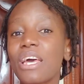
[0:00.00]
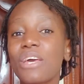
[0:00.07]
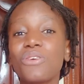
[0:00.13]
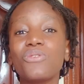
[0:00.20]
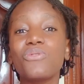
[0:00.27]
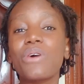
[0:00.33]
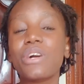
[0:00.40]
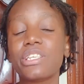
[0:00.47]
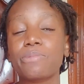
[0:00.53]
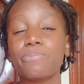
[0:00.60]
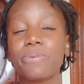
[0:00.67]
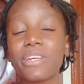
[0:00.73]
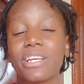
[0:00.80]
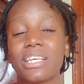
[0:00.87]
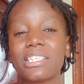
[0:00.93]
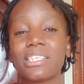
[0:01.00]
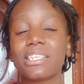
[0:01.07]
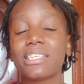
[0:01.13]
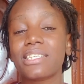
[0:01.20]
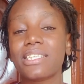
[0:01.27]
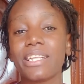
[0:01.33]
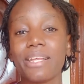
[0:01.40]
you experience
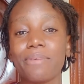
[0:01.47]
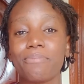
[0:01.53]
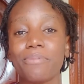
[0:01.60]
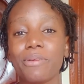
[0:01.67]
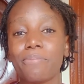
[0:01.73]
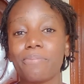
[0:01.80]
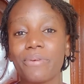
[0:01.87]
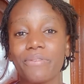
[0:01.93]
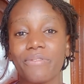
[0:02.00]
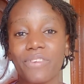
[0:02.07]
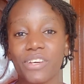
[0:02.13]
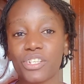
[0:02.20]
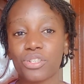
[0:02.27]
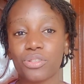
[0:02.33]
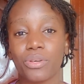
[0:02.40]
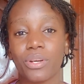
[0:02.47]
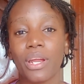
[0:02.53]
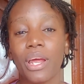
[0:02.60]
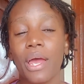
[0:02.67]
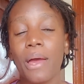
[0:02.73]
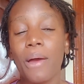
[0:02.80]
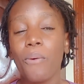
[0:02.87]
sleep deprivation.
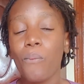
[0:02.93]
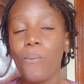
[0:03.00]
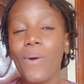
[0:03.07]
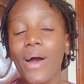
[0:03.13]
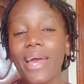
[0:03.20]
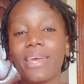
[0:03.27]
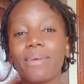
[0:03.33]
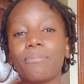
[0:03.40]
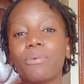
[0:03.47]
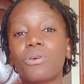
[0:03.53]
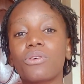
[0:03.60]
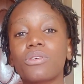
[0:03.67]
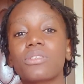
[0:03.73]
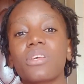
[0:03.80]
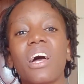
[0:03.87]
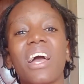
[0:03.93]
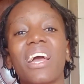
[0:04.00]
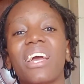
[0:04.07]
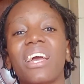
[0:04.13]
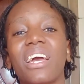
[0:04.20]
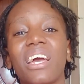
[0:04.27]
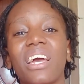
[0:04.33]
Why? Because
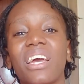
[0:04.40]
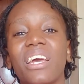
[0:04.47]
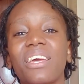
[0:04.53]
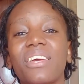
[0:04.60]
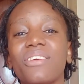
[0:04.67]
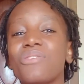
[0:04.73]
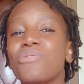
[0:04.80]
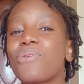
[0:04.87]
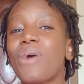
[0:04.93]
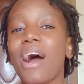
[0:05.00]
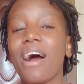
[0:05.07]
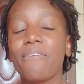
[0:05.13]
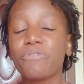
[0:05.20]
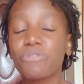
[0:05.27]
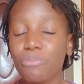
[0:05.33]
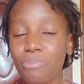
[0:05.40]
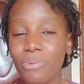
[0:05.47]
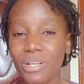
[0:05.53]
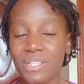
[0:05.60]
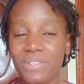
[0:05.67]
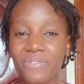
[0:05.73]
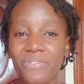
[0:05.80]
you have to
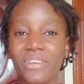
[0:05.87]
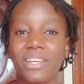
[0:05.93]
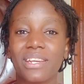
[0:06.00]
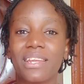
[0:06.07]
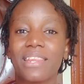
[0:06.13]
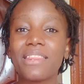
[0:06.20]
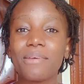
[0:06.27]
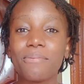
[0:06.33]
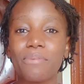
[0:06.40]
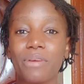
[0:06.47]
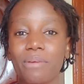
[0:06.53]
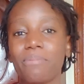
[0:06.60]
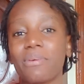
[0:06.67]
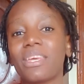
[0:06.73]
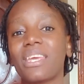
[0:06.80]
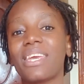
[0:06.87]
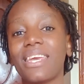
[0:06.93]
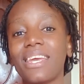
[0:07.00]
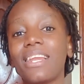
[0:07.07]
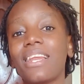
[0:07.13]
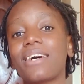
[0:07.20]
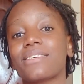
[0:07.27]
breastfeed the baby
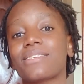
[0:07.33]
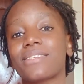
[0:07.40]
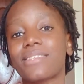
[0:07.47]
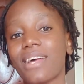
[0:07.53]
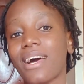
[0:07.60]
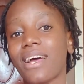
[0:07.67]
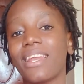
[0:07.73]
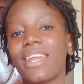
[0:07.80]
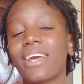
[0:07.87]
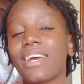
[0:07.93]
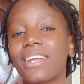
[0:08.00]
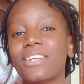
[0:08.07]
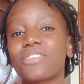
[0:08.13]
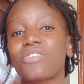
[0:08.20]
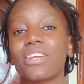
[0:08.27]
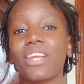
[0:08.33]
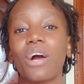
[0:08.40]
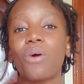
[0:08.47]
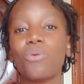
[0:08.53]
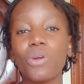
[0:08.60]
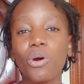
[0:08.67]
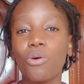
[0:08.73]
kila saa, like literally
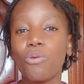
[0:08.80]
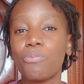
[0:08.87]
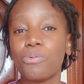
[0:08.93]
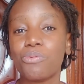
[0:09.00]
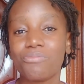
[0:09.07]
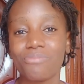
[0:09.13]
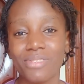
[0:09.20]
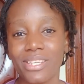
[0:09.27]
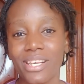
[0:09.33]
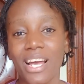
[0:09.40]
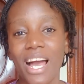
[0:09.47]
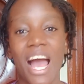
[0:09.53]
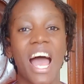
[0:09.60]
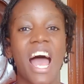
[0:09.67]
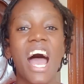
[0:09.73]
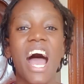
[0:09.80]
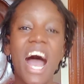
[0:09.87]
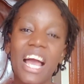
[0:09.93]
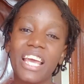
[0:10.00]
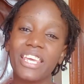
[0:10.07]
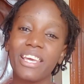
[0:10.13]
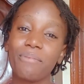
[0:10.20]
hakuna kupumzika.
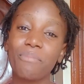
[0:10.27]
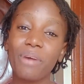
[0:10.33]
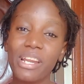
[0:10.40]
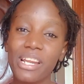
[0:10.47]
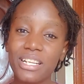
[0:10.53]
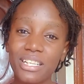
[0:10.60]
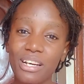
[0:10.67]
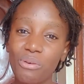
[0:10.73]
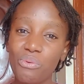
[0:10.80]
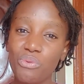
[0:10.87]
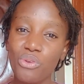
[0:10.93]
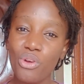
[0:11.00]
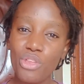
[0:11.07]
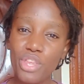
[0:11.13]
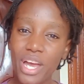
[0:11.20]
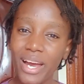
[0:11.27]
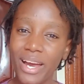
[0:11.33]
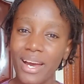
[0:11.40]
Akiamka anataka kunyonya